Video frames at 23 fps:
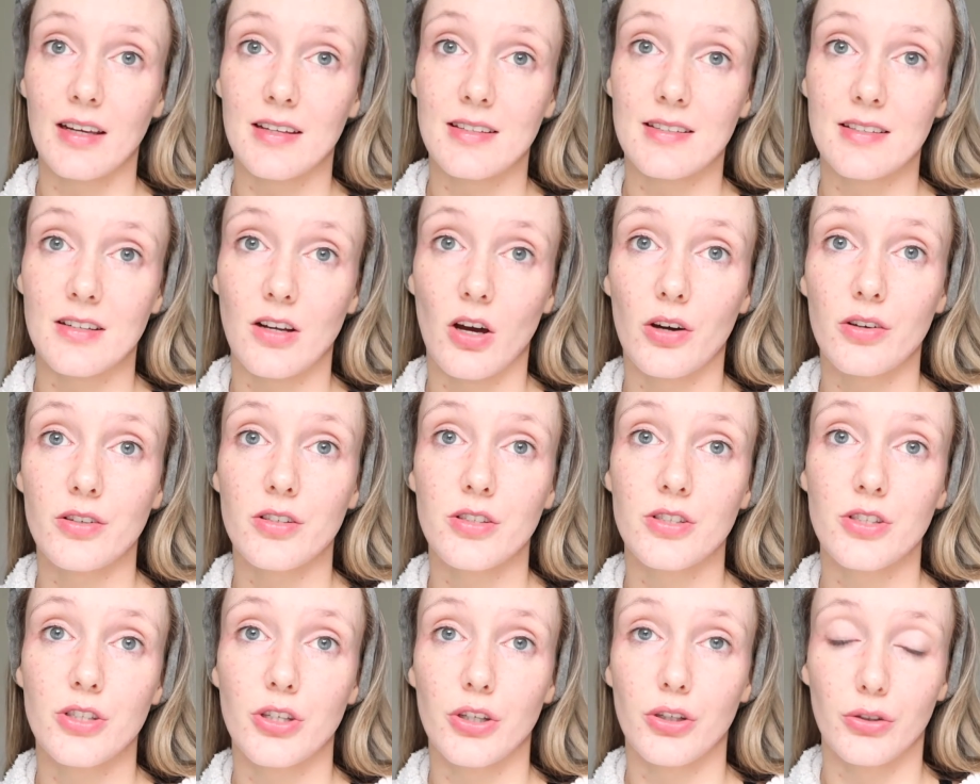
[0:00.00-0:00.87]
It's
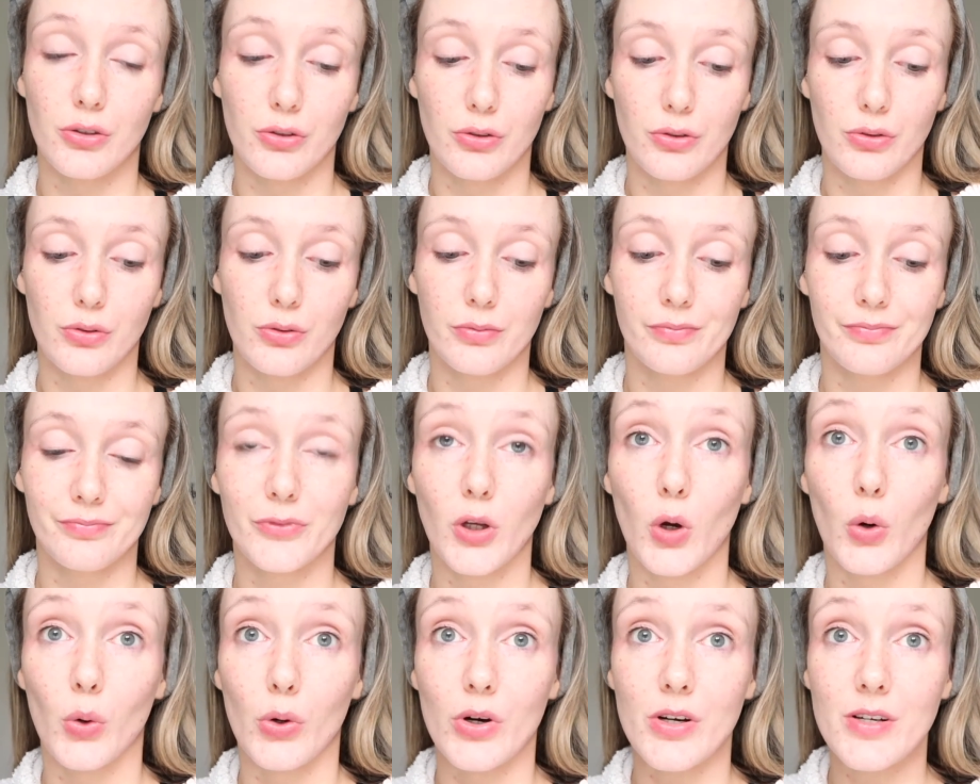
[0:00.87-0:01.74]
not too
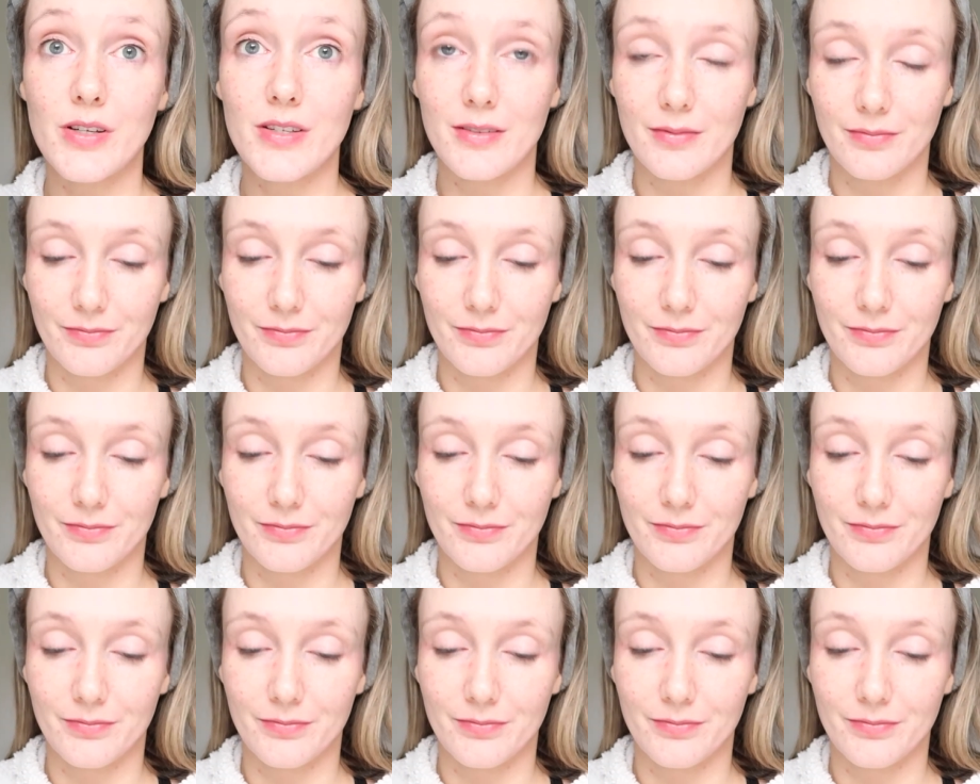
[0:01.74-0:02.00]
coarse.